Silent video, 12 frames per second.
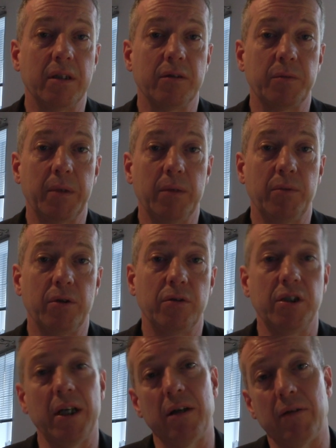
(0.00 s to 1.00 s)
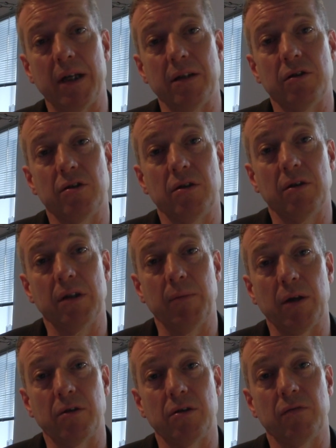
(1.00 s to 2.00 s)
those people who generate strong
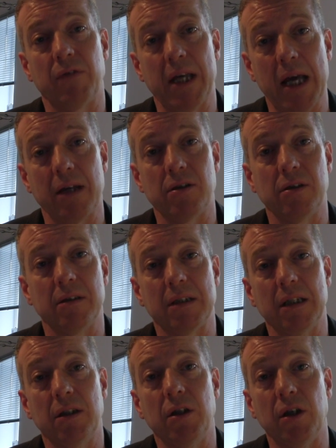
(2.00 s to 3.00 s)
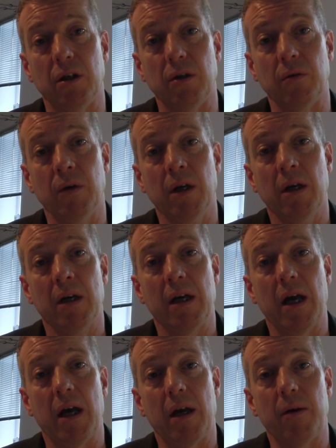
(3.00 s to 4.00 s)
emotional reactions in you,
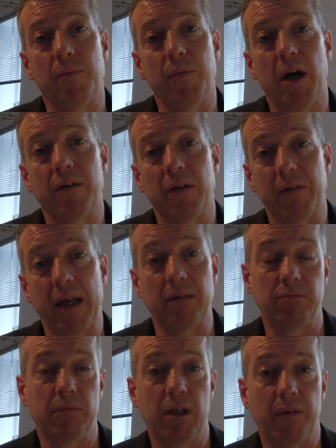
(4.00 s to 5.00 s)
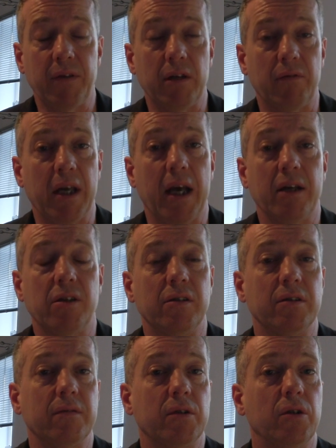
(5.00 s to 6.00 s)
other than loving
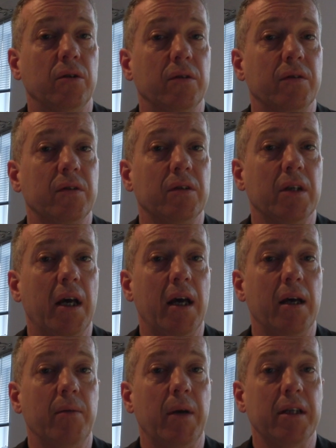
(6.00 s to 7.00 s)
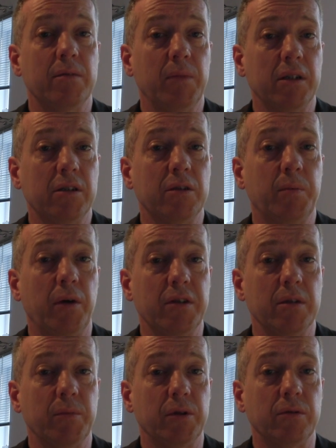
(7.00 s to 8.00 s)
reactions, of course. As much as
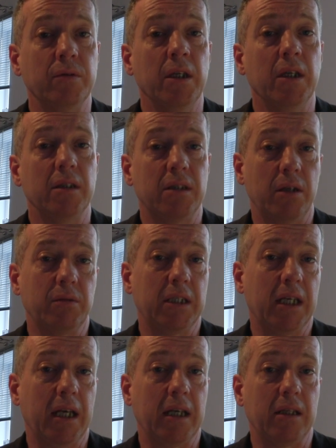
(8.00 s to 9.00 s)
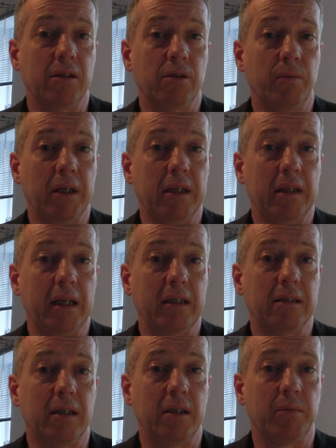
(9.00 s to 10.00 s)
possible, don't engage with
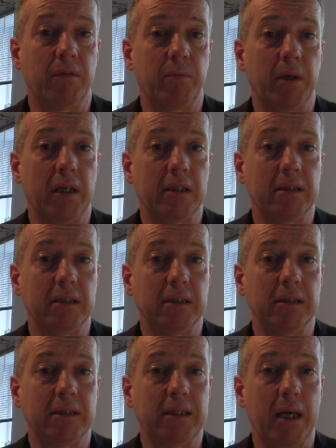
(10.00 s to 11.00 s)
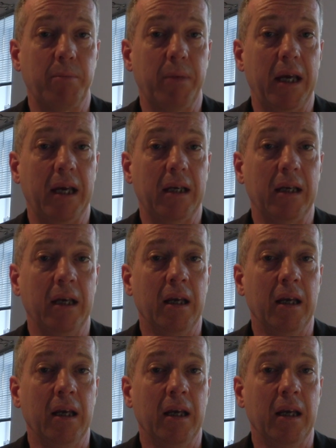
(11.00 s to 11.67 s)
that type of person and step back.